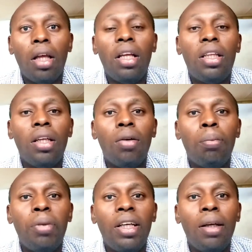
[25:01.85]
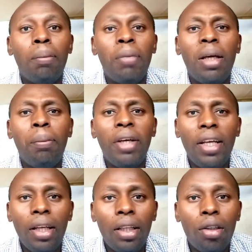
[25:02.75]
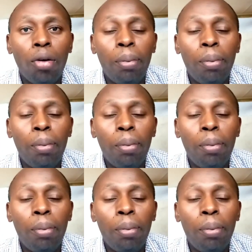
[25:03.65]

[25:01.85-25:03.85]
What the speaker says: it will be, maybe it will